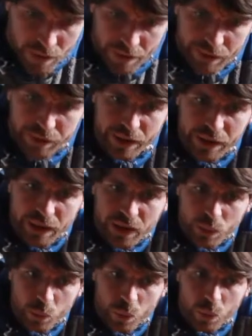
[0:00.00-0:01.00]
I
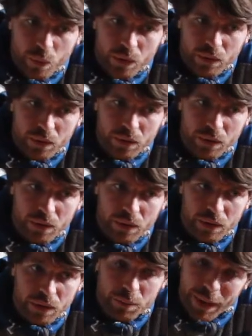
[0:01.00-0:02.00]
think
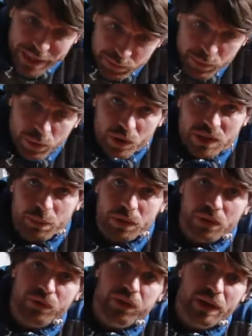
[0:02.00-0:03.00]
it might be possible
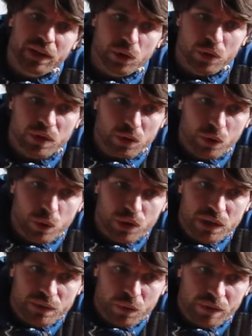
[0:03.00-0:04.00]
to find good
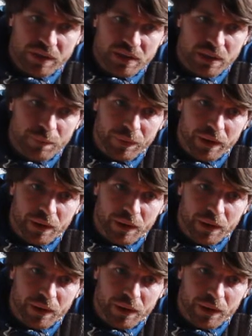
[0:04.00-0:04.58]
solutions for this,